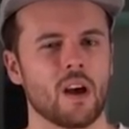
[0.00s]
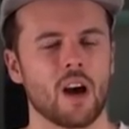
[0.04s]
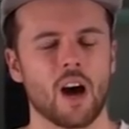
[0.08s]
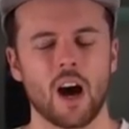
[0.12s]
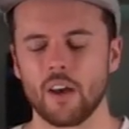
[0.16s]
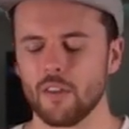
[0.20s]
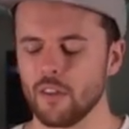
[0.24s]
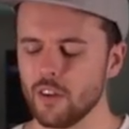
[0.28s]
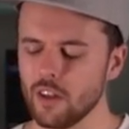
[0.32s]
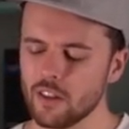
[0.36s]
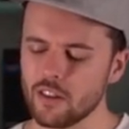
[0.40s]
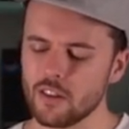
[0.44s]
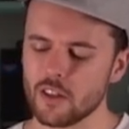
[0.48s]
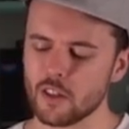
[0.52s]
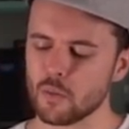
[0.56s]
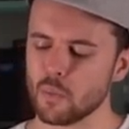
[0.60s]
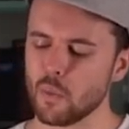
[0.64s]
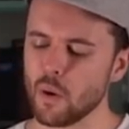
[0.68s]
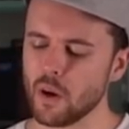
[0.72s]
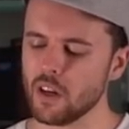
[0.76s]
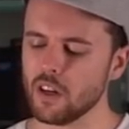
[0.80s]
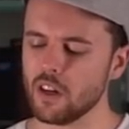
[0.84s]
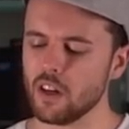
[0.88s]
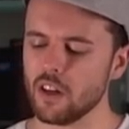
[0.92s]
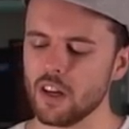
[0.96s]
I think this
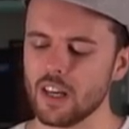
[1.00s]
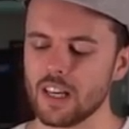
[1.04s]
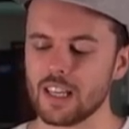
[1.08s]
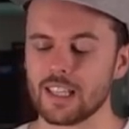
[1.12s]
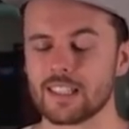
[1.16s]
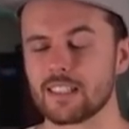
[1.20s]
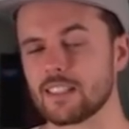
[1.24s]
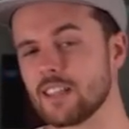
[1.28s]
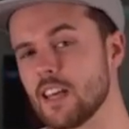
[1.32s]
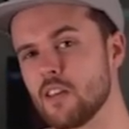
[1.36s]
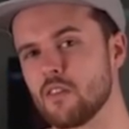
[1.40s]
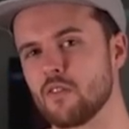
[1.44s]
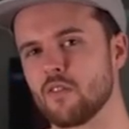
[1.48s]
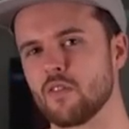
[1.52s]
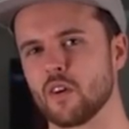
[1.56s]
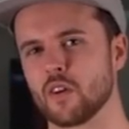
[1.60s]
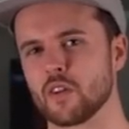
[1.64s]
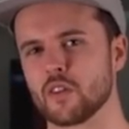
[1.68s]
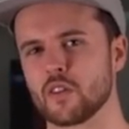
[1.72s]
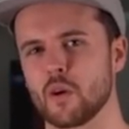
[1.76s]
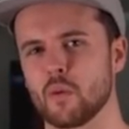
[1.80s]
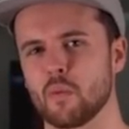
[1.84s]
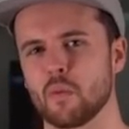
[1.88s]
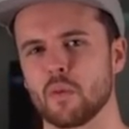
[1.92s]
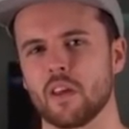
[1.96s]
Predator is safe
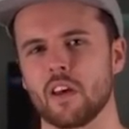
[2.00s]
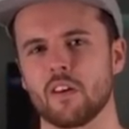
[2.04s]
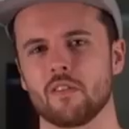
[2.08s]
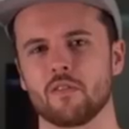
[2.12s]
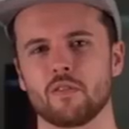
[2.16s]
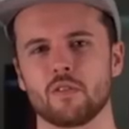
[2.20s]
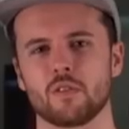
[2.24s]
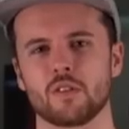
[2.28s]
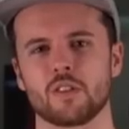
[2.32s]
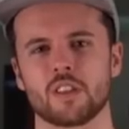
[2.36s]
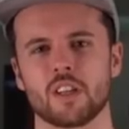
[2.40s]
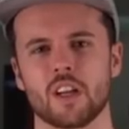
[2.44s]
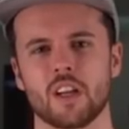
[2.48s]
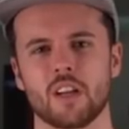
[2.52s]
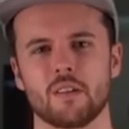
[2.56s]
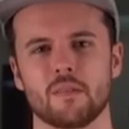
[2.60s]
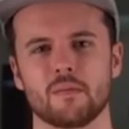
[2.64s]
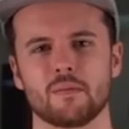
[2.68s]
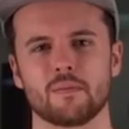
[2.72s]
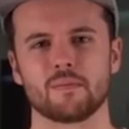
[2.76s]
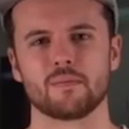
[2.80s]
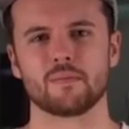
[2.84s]
on top of that food chain.